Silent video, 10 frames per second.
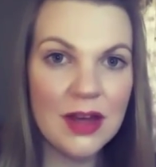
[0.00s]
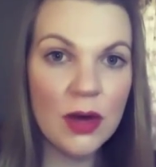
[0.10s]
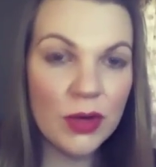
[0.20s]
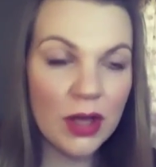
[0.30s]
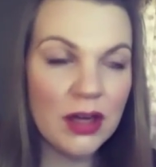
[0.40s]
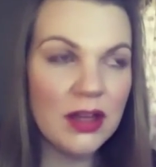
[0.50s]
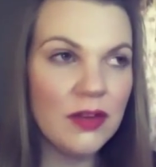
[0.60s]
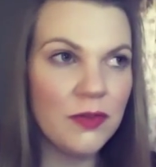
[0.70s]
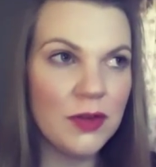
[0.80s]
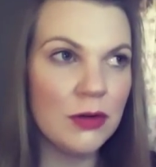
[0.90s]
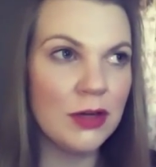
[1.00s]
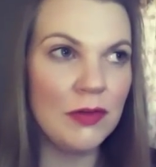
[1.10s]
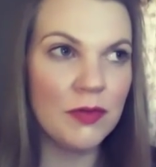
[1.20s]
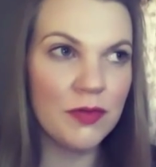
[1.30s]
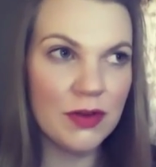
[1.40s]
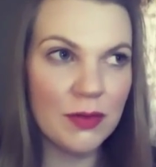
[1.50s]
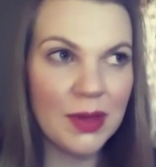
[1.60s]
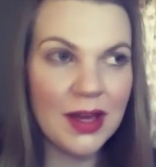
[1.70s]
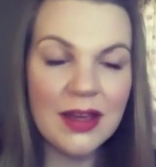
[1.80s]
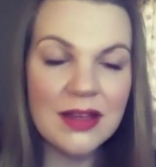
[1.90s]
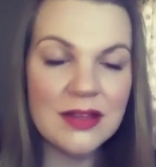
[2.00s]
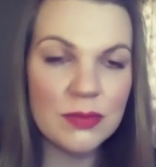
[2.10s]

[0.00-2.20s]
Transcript: We only feel infinite peace